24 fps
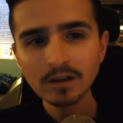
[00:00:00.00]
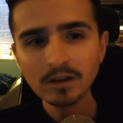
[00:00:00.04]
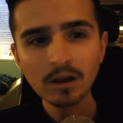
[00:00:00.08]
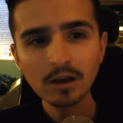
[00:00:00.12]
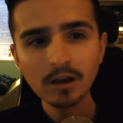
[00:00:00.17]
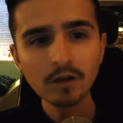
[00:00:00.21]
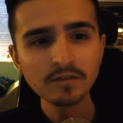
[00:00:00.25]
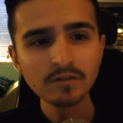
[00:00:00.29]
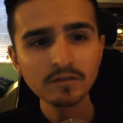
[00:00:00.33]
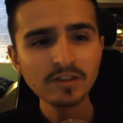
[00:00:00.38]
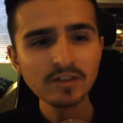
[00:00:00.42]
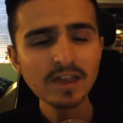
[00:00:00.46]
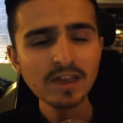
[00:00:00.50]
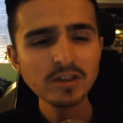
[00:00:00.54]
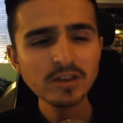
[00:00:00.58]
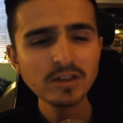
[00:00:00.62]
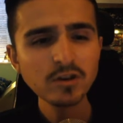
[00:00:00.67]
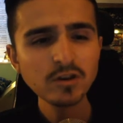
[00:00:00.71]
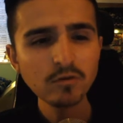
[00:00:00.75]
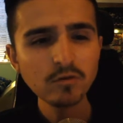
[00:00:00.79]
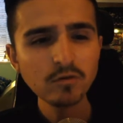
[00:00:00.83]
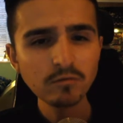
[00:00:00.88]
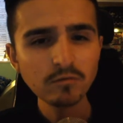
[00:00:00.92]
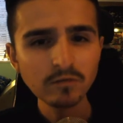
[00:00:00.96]
Obviously, they
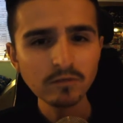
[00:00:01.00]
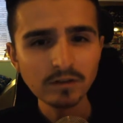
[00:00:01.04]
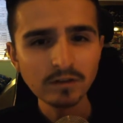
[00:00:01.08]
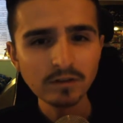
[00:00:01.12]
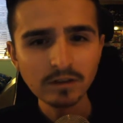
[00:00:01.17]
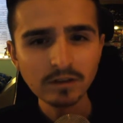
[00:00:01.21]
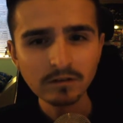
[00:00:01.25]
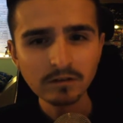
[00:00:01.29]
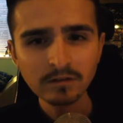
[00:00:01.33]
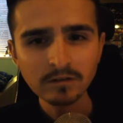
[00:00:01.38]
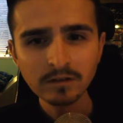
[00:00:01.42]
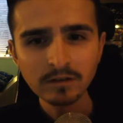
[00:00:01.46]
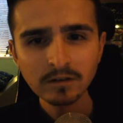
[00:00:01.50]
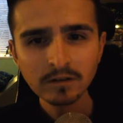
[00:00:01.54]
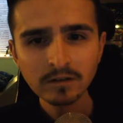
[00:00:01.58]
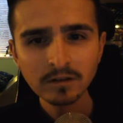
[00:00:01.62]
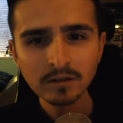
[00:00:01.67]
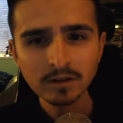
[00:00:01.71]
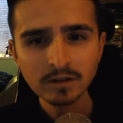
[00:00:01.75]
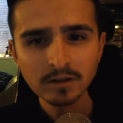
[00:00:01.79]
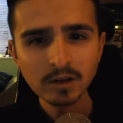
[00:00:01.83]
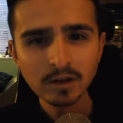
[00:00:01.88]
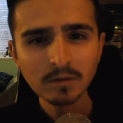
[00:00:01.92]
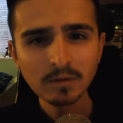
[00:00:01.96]
knew, you know.
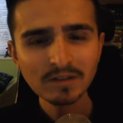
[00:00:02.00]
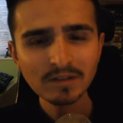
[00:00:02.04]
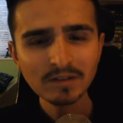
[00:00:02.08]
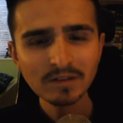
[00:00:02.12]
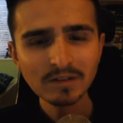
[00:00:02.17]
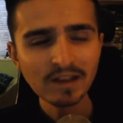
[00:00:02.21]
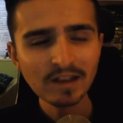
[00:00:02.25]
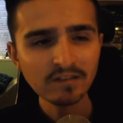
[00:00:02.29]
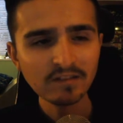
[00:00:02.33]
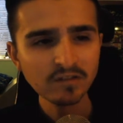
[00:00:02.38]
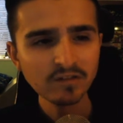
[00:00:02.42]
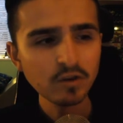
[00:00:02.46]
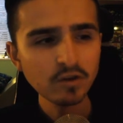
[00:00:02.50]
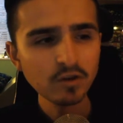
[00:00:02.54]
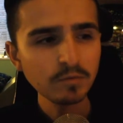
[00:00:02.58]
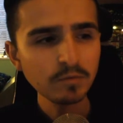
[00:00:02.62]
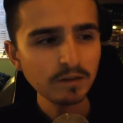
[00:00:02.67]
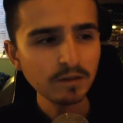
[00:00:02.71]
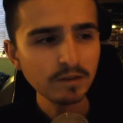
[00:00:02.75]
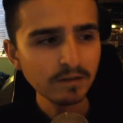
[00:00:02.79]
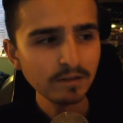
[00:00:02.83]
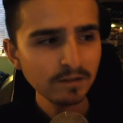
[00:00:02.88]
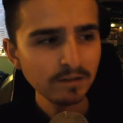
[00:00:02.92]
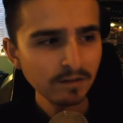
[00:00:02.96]
No one's that
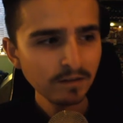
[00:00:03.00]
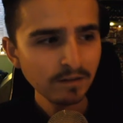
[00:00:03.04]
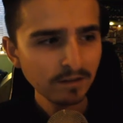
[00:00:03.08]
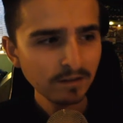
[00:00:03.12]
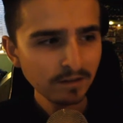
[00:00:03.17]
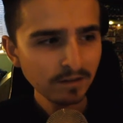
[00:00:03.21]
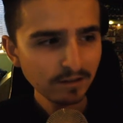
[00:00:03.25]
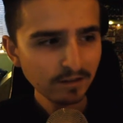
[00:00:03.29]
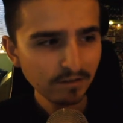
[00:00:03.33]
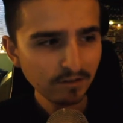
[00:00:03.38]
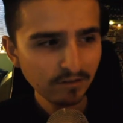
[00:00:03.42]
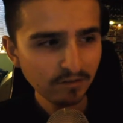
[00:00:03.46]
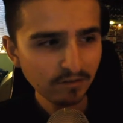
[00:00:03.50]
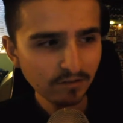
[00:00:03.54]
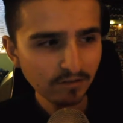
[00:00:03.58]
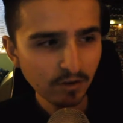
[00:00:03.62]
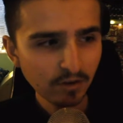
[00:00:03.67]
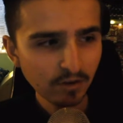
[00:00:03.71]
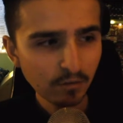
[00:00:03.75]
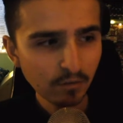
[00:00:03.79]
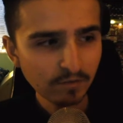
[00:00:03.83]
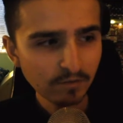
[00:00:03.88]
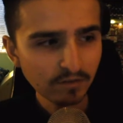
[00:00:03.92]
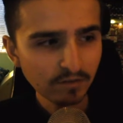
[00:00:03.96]
stupid. Just
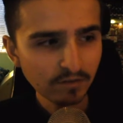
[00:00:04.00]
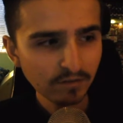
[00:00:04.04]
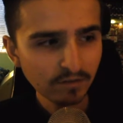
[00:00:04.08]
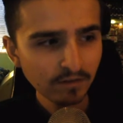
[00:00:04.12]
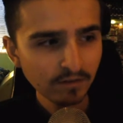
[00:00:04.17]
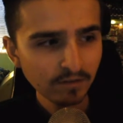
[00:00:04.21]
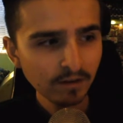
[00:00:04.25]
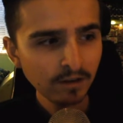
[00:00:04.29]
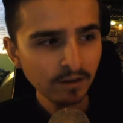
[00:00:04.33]
so obvious.